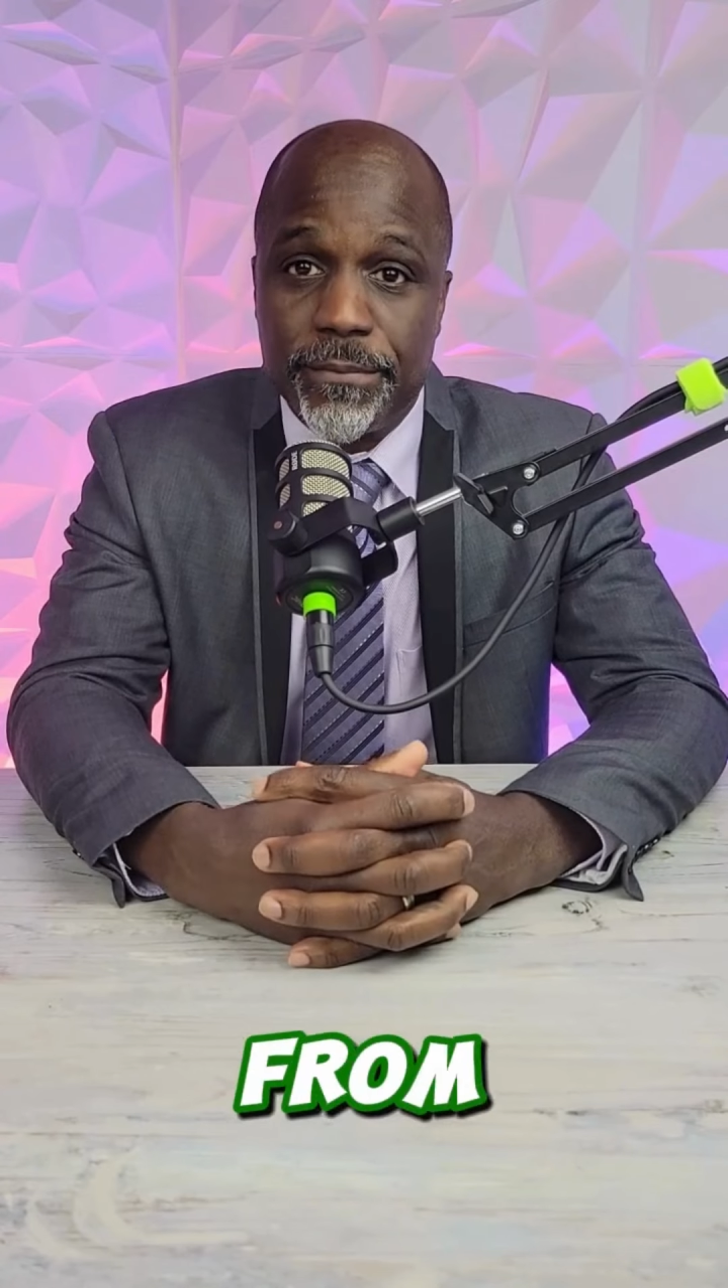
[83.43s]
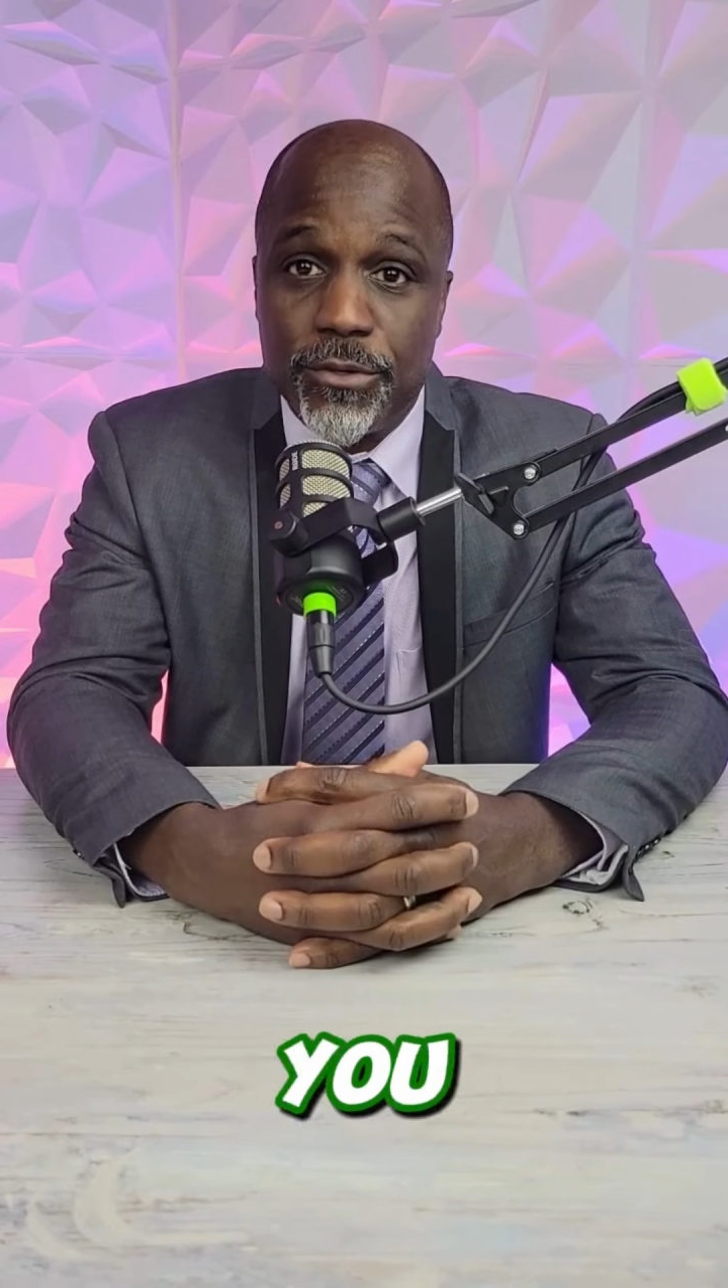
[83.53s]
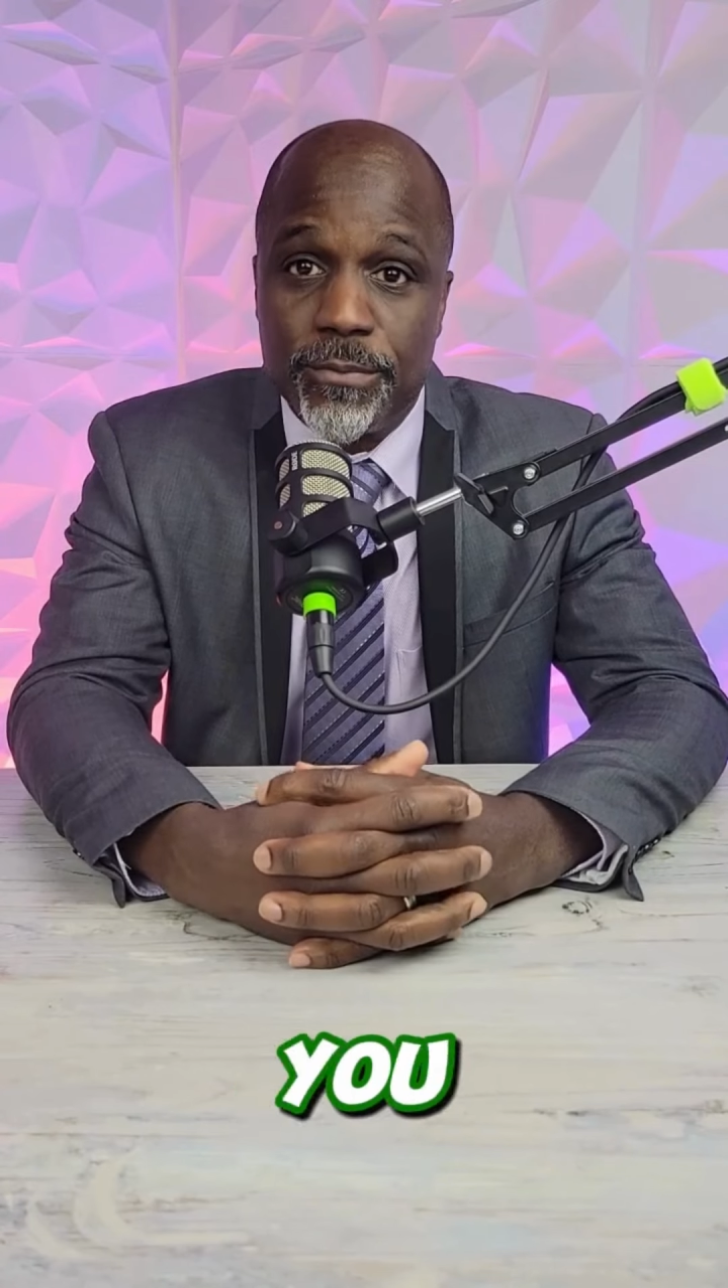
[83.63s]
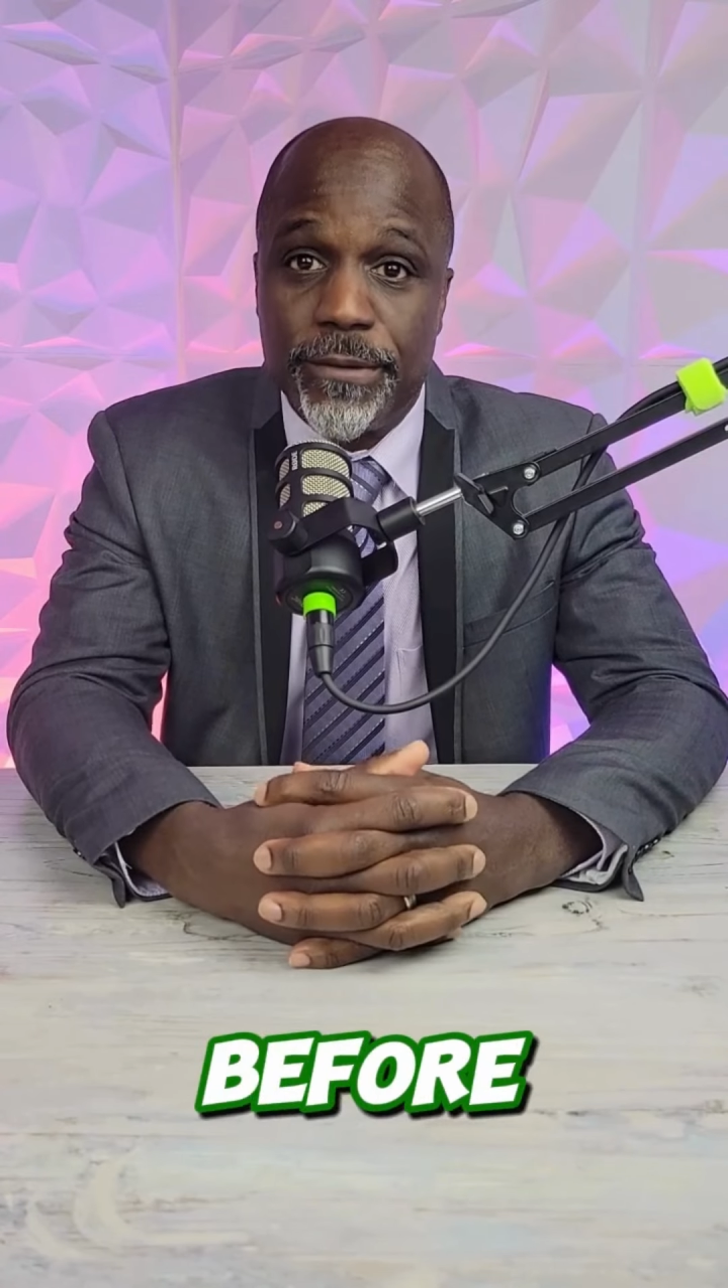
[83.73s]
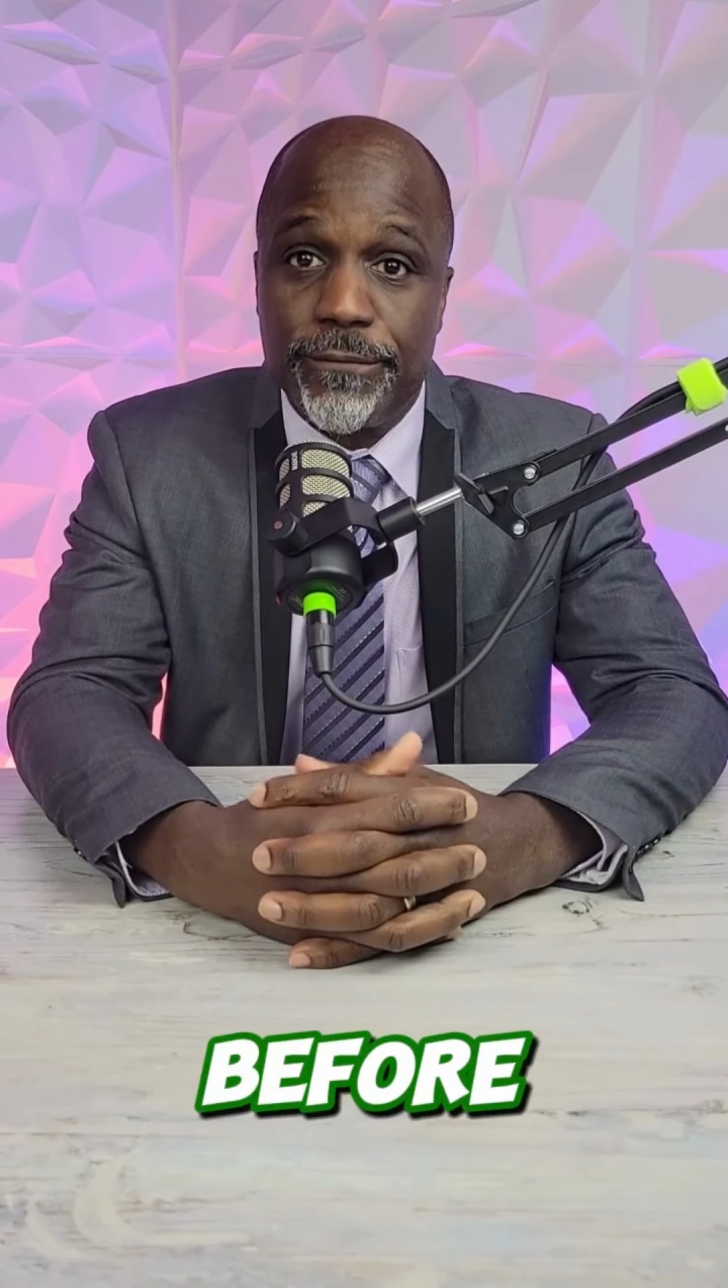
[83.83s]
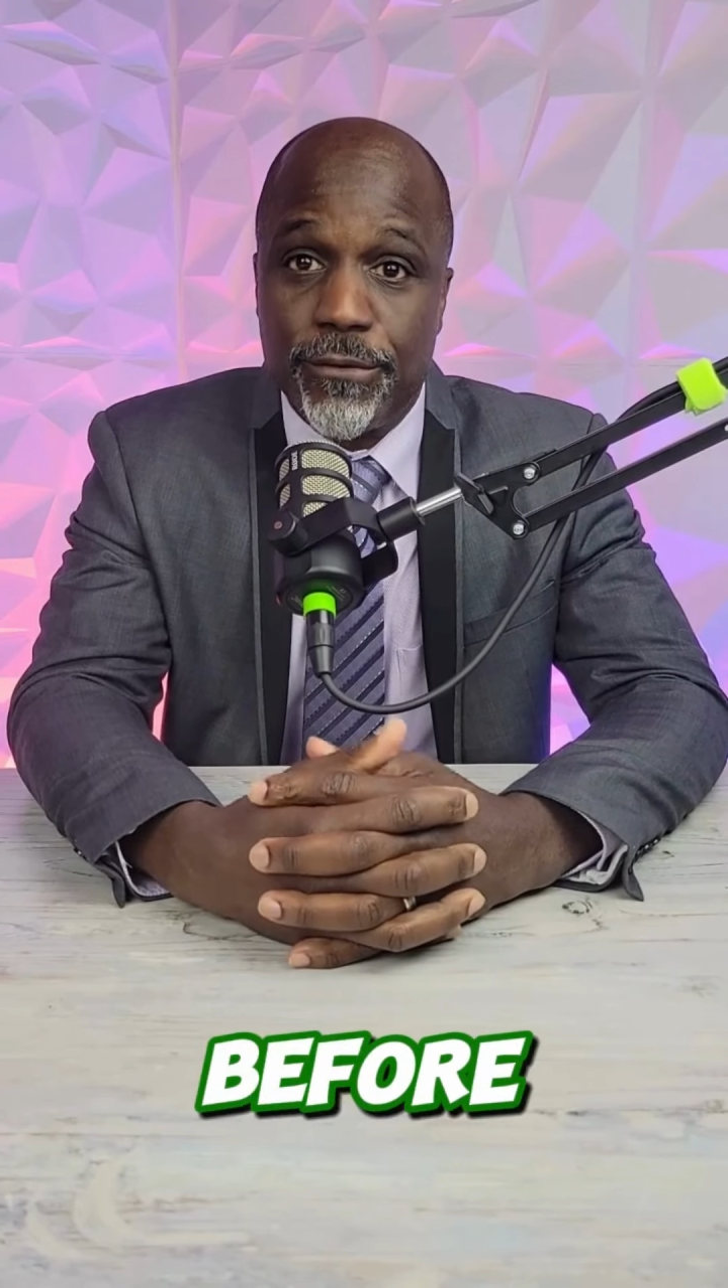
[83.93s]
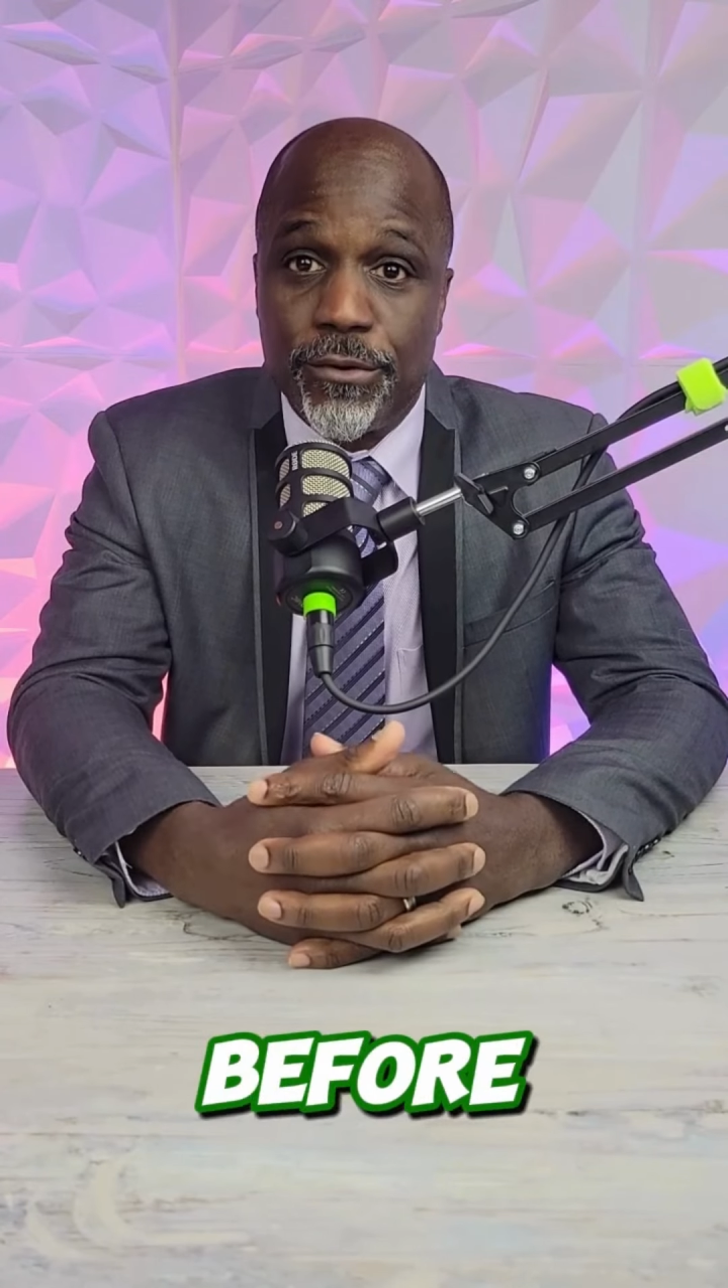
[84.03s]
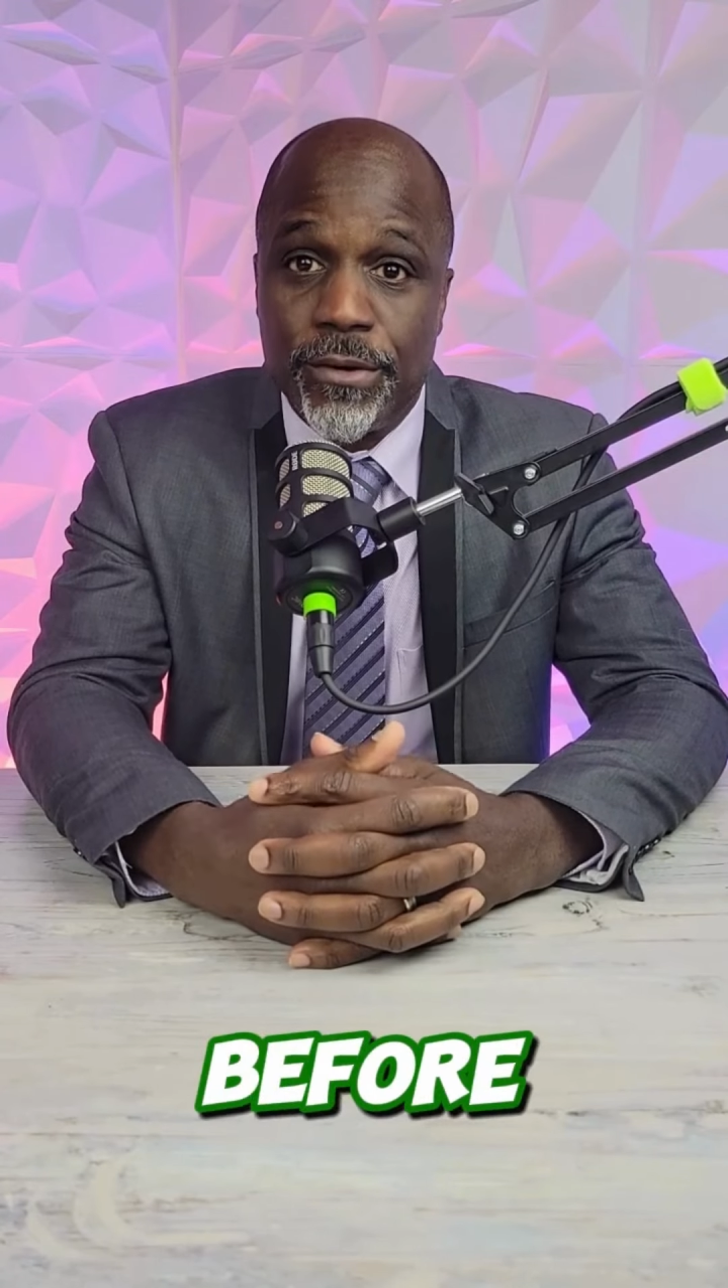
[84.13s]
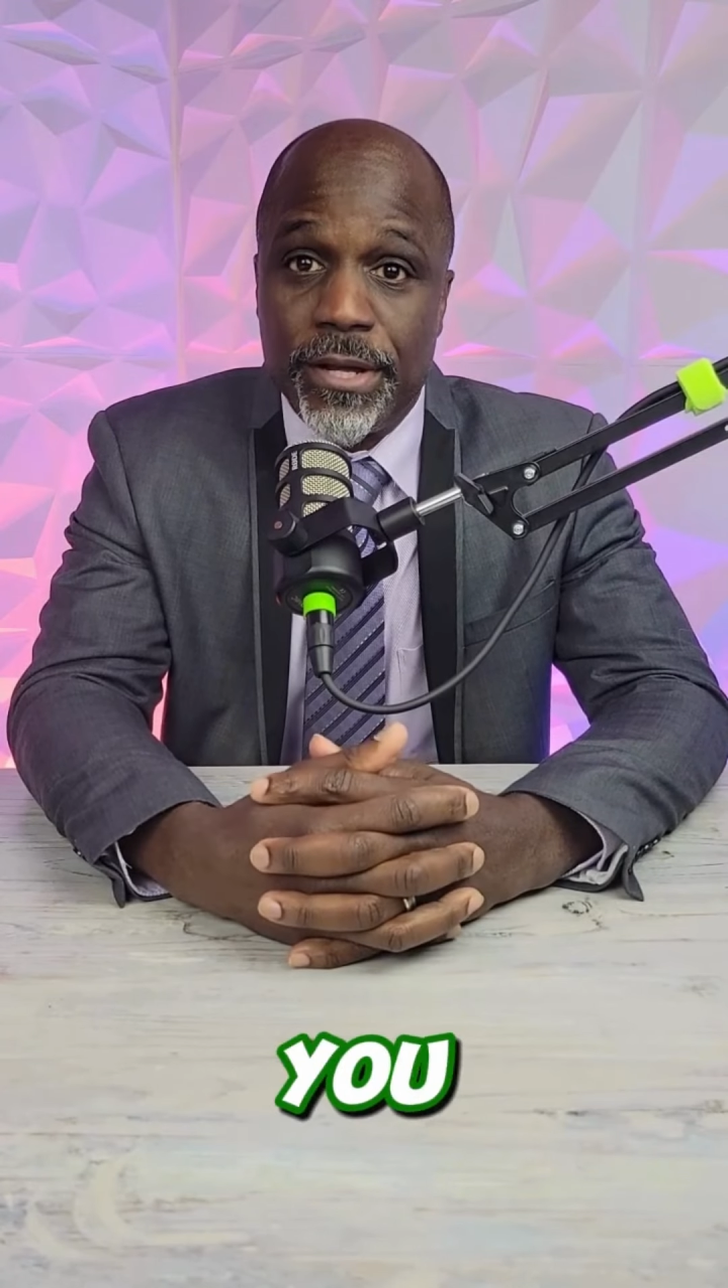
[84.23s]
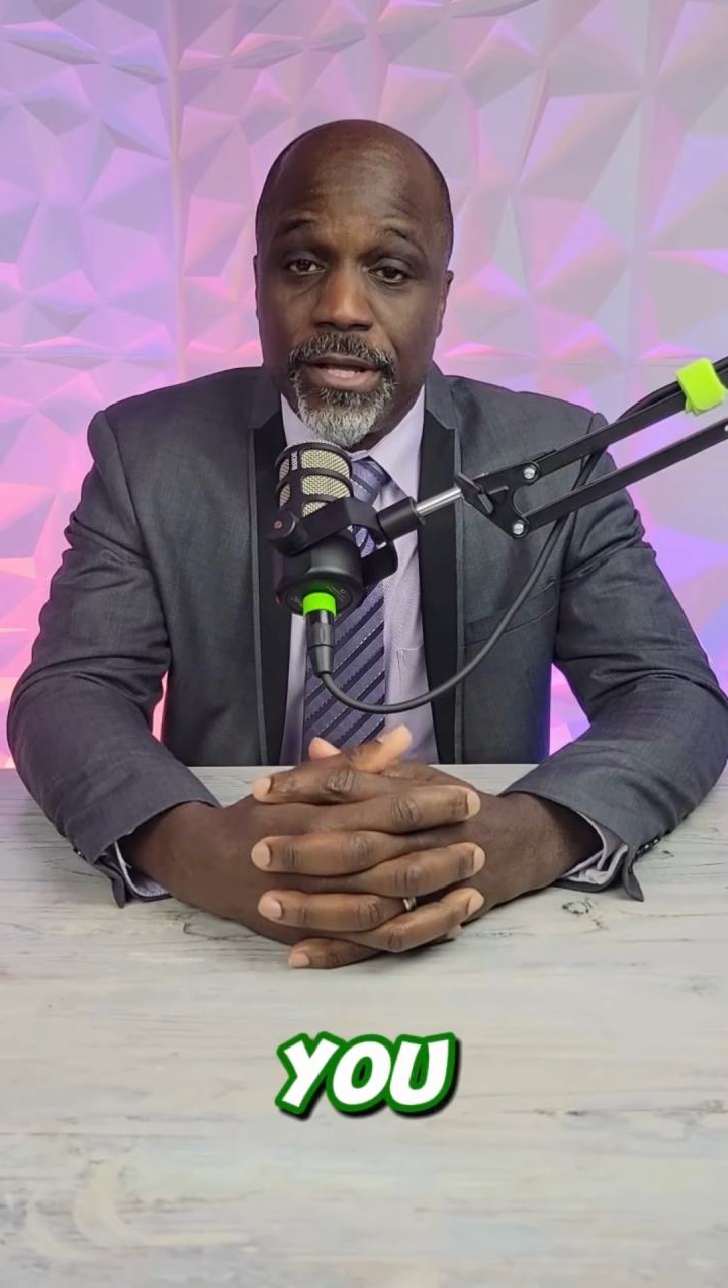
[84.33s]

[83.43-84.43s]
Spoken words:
you before